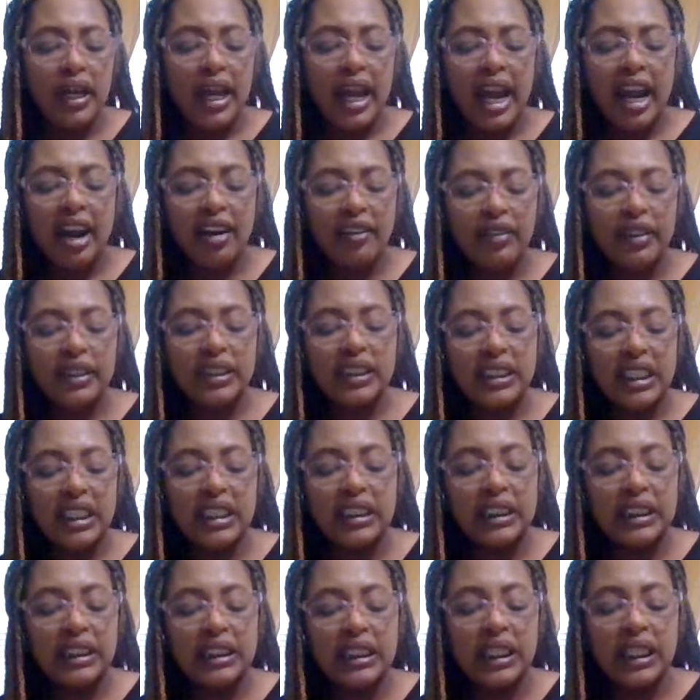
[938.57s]
Every
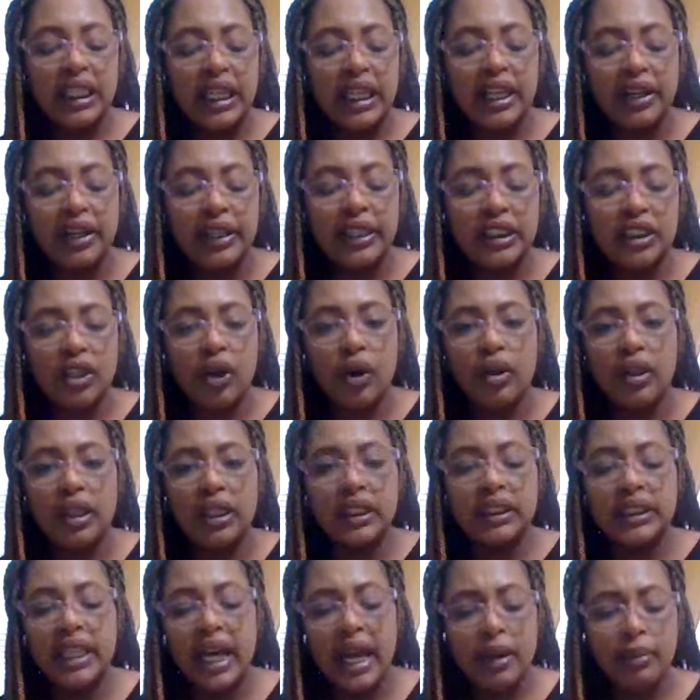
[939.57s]
season's in here is on the
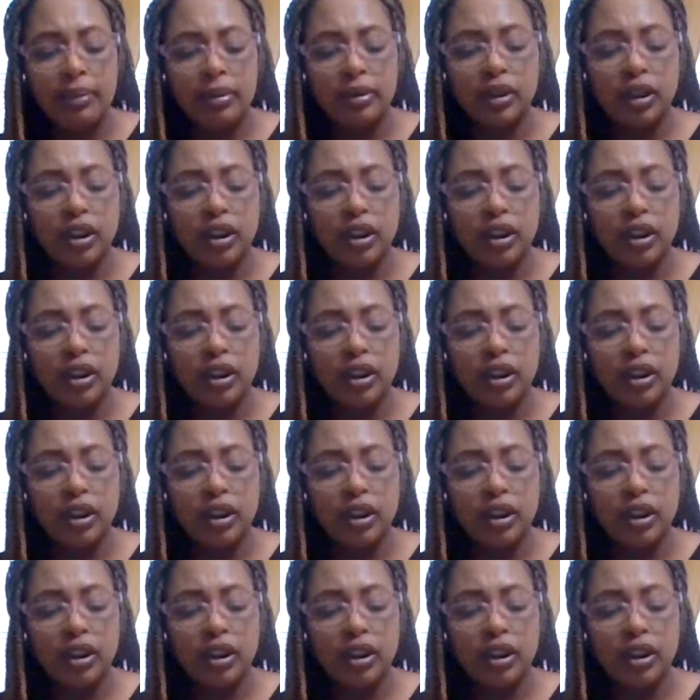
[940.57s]
table.